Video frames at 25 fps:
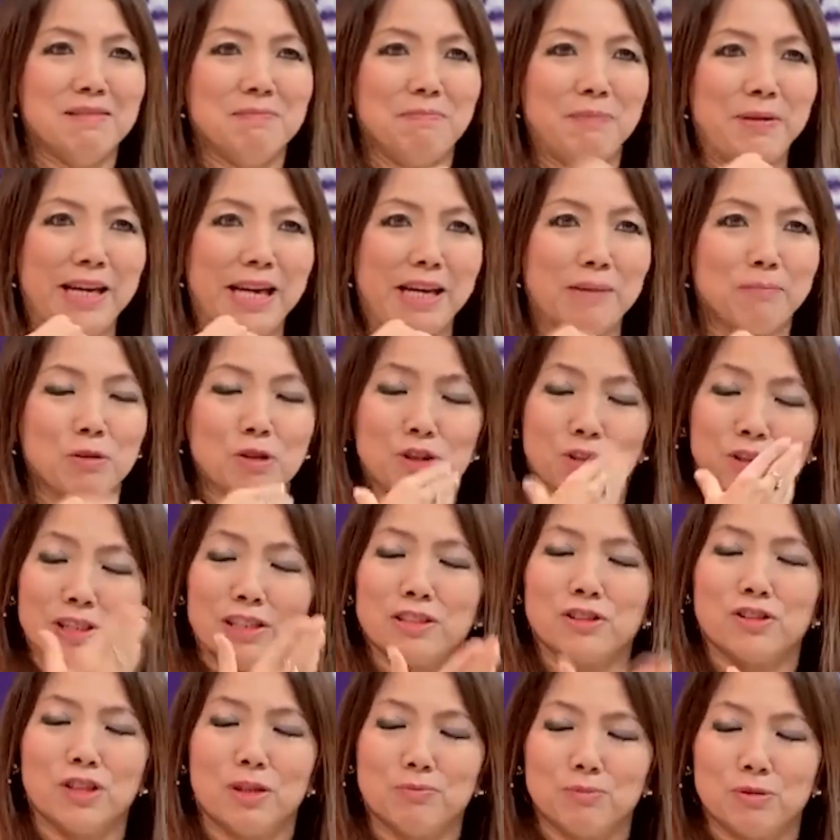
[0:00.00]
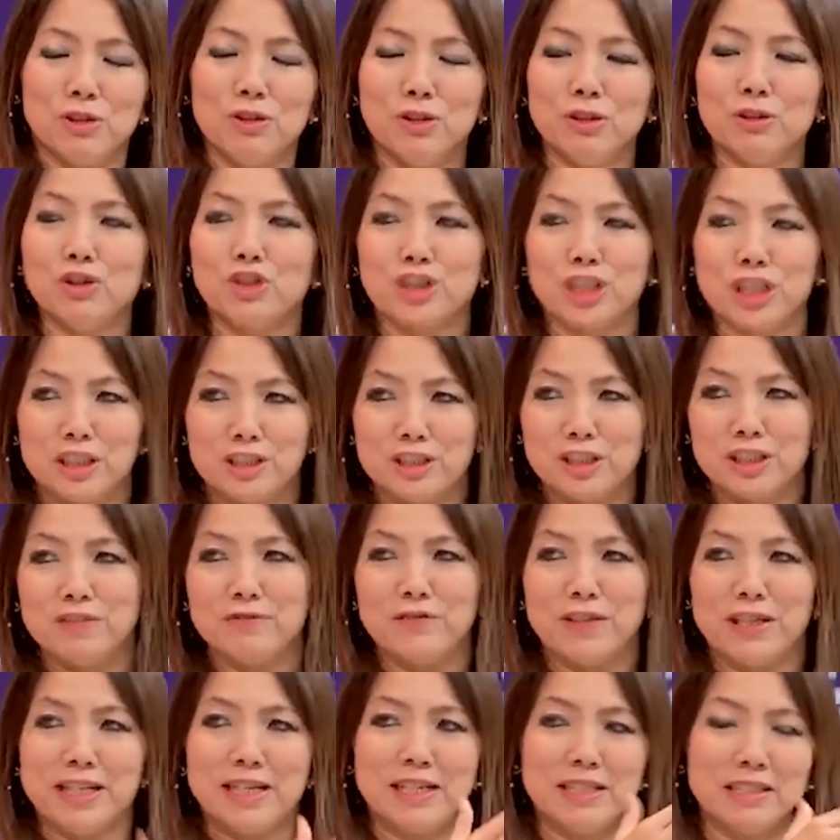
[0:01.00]
be able to adopt the new
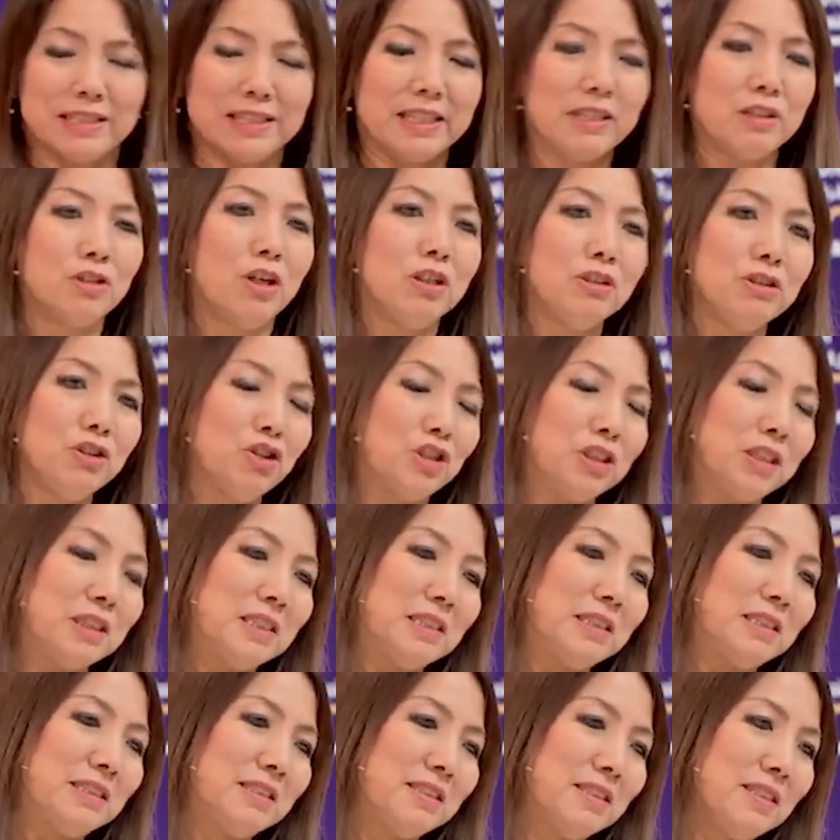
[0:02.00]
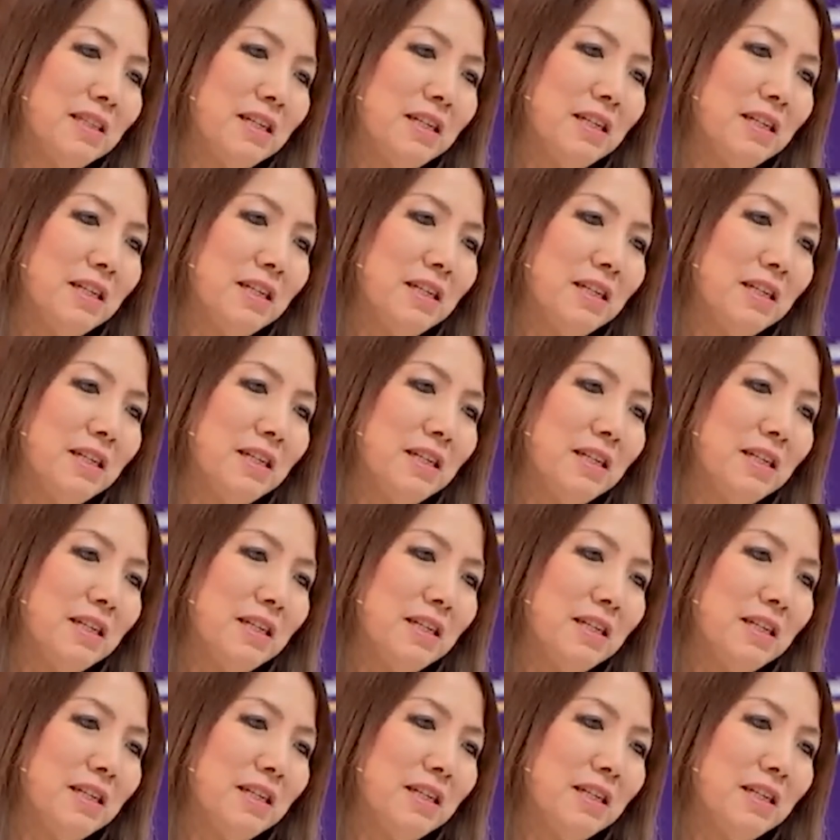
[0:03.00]
generative AI technologies.